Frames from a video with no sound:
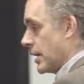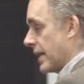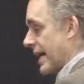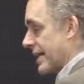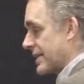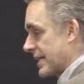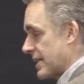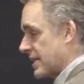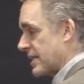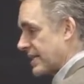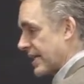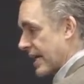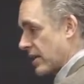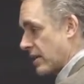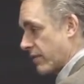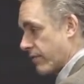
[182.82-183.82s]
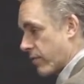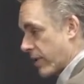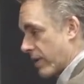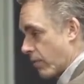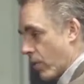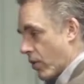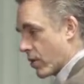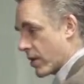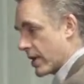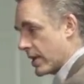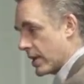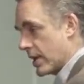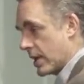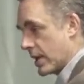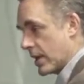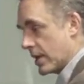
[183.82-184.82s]
That's incentive reward.
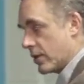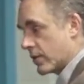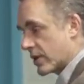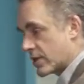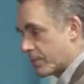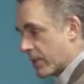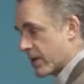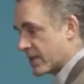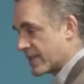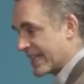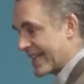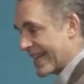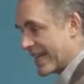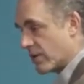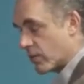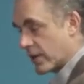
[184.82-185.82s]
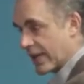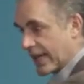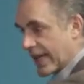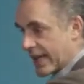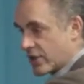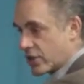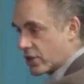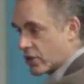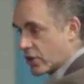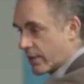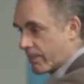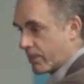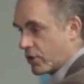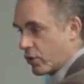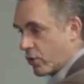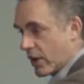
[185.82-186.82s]
You experience it in
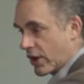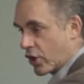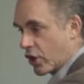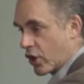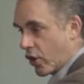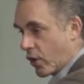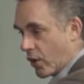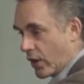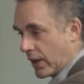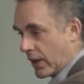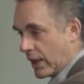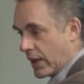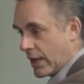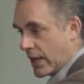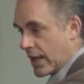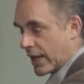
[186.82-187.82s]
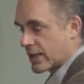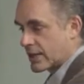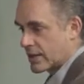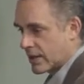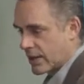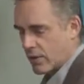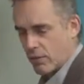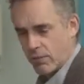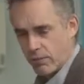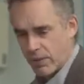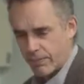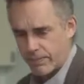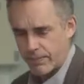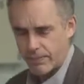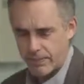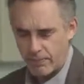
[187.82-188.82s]
relationship to a goal. Because, you know,
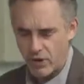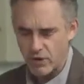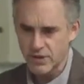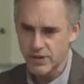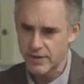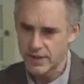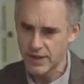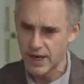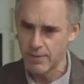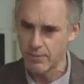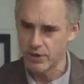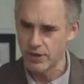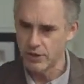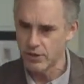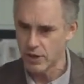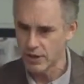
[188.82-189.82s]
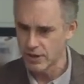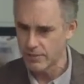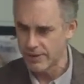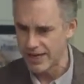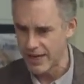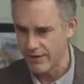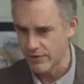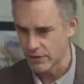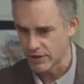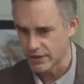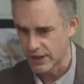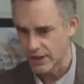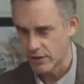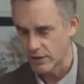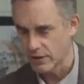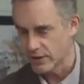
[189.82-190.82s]
most of the time when you talk to behavioral
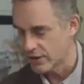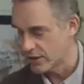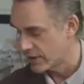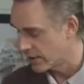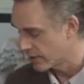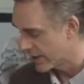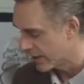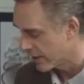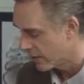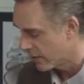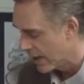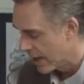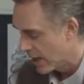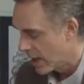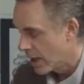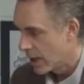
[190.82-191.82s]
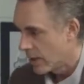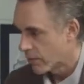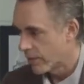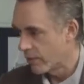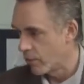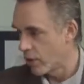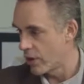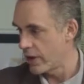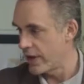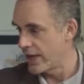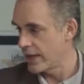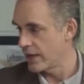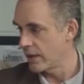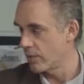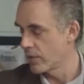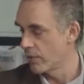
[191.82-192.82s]
psychologists, they'll tell you
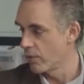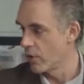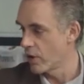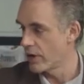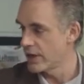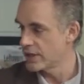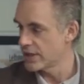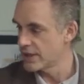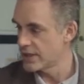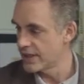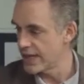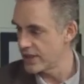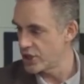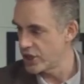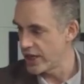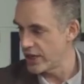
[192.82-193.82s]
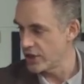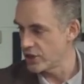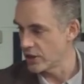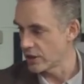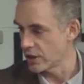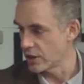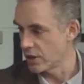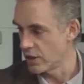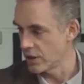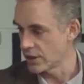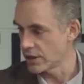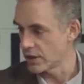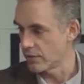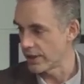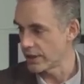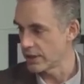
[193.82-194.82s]
reward is a satiation
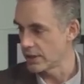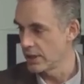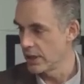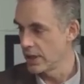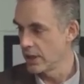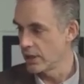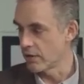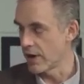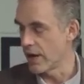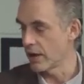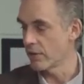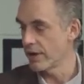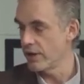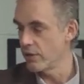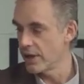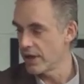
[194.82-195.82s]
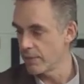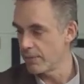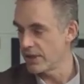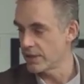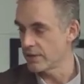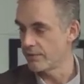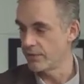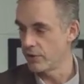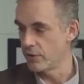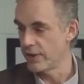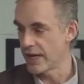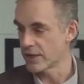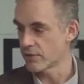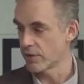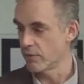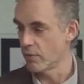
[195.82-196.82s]
consequence. You're hungry, you get a piece of food,
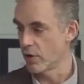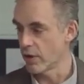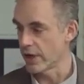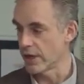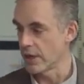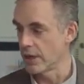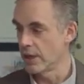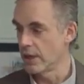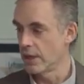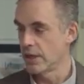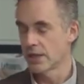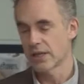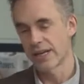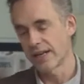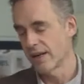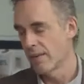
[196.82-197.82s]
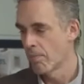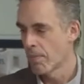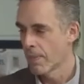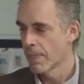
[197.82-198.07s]
that's rewarding. It's like,